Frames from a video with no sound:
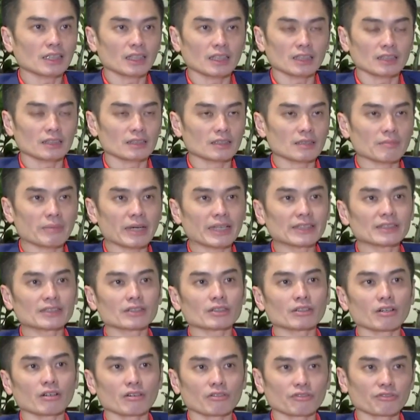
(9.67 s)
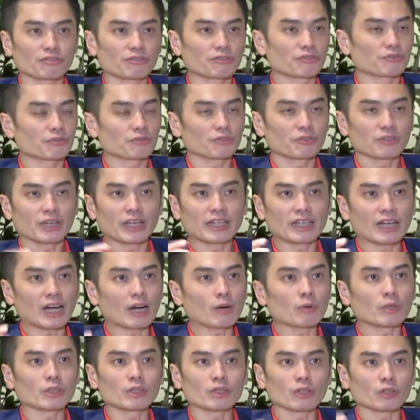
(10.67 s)
in a matter of an
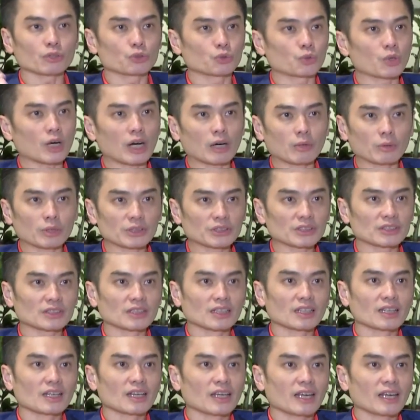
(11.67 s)
hour or 2 hours,